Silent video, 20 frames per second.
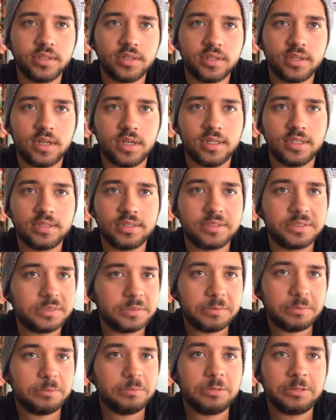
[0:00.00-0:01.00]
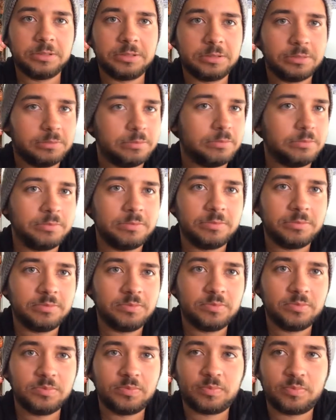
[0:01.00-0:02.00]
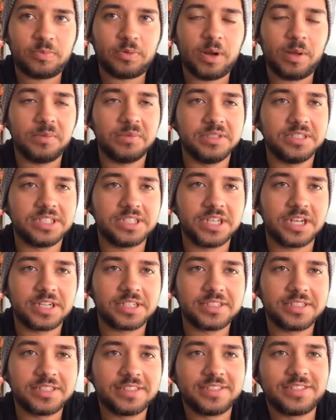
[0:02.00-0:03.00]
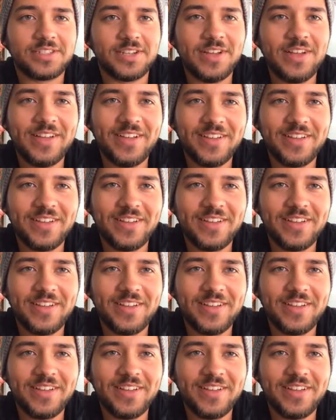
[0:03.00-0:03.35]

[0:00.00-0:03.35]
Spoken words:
because this probably sucked. So